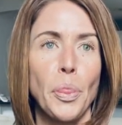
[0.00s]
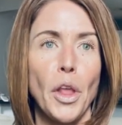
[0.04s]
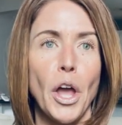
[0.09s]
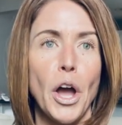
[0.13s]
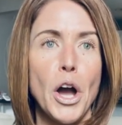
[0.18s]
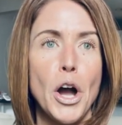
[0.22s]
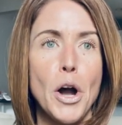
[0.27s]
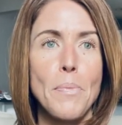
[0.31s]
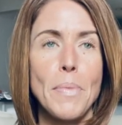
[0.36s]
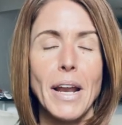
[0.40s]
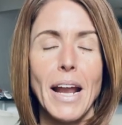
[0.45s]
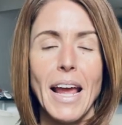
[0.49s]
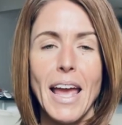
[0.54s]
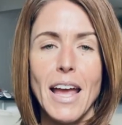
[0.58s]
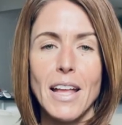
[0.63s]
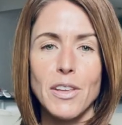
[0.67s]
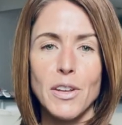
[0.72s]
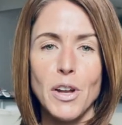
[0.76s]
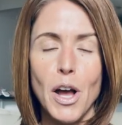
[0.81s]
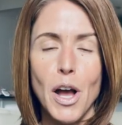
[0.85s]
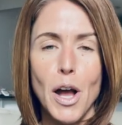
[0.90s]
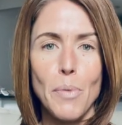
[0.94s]
And I
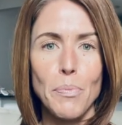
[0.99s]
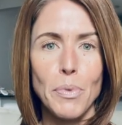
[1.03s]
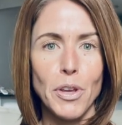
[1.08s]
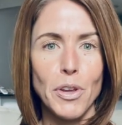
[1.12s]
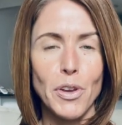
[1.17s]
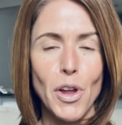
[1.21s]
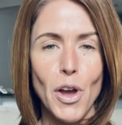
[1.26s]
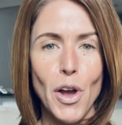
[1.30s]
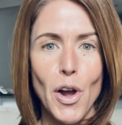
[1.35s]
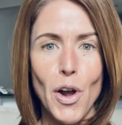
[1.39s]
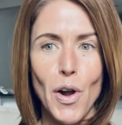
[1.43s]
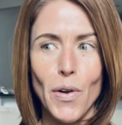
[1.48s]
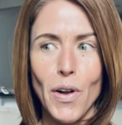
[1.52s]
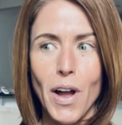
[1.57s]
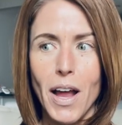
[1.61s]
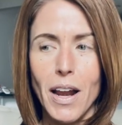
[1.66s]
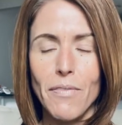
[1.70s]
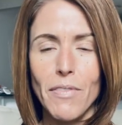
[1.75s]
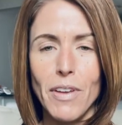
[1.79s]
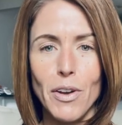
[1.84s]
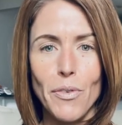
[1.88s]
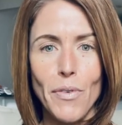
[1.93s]
ended up, kind
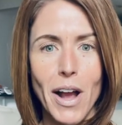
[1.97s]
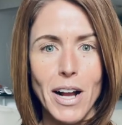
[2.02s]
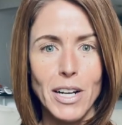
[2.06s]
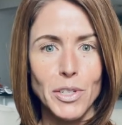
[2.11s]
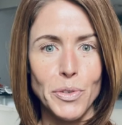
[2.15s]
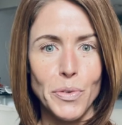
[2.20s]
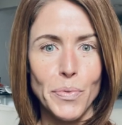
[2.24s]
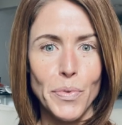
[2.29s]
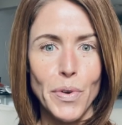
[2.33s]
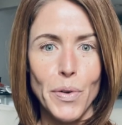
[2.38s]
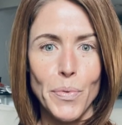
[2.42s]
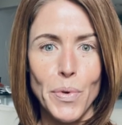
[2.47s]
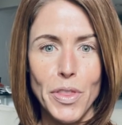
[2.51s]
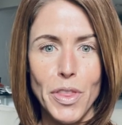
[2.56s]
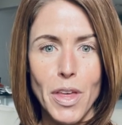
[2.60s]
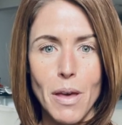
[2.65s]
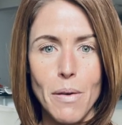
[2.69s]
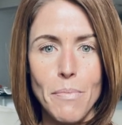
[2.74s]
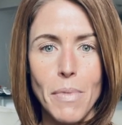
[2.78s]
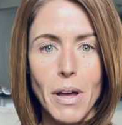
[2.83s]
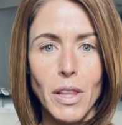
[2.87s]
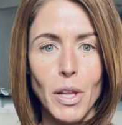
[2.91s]
of interacting with
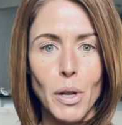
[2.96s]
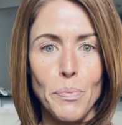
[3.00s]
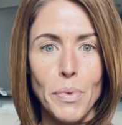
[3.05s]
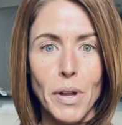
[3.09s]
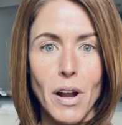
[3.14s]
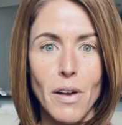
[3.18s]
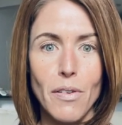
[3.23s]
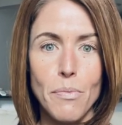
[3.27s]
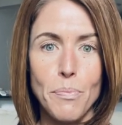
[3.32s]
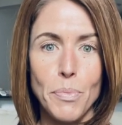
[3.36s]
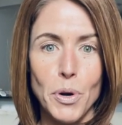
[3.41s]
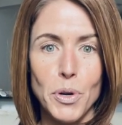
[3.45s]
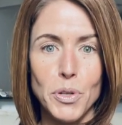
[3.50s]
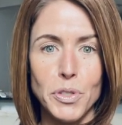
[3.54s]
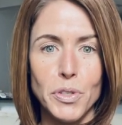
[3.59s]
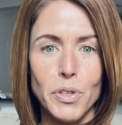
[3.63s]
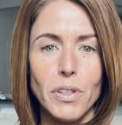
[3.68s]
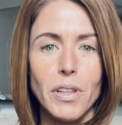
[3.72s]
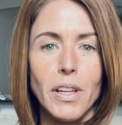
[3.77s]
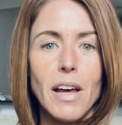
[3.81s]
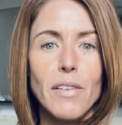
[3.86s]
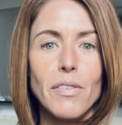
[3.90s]
him a little bit on a
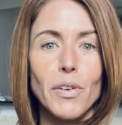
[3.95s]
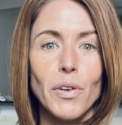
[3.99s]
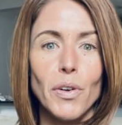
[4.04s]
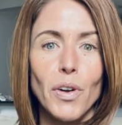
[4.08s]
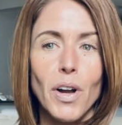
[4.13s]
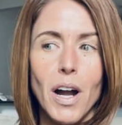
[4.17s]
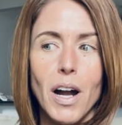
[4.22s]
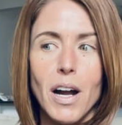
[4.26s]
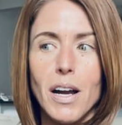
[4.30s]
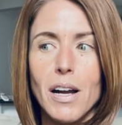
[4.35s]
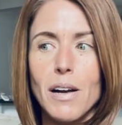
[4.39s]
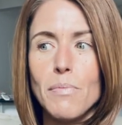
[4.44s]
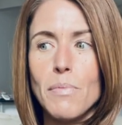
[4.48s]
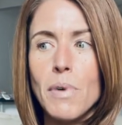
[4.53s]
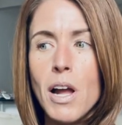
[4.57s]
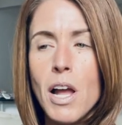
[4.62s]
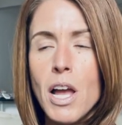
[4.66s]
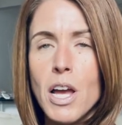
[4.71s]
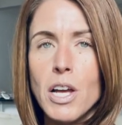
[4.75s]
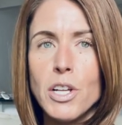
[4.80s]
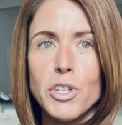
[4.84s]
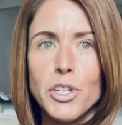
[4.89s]
personal level,
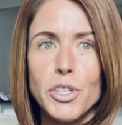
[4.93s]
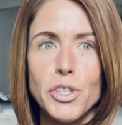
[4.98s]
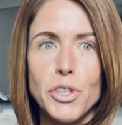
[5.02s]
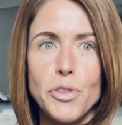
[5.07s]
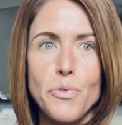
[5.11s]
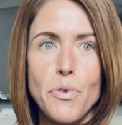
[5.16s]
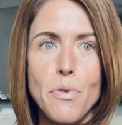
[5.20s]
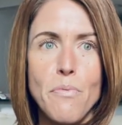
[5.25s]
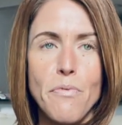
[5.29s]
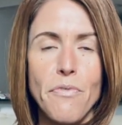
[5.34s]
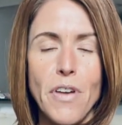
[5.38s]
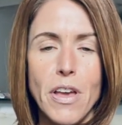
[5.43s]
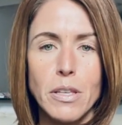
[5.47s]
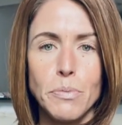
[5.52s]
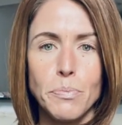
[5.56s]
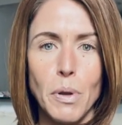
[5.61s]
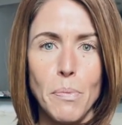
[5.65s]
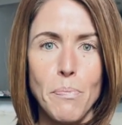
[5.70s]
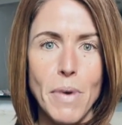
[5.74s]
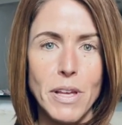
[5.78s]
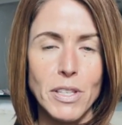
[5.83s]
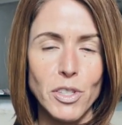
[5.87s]
just through
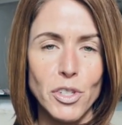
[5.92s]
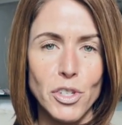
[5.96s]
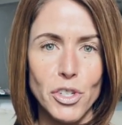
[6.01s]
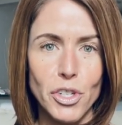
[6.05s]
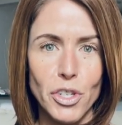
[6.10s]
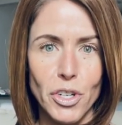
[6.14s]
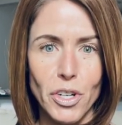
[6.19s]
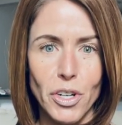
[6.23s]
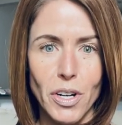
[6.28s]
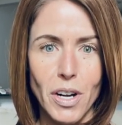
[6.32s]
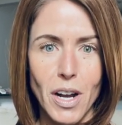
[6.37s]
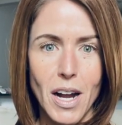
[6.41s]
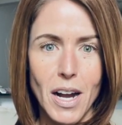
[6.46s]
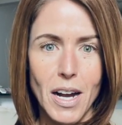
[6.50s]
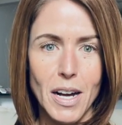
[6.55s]
Facebook Messenger.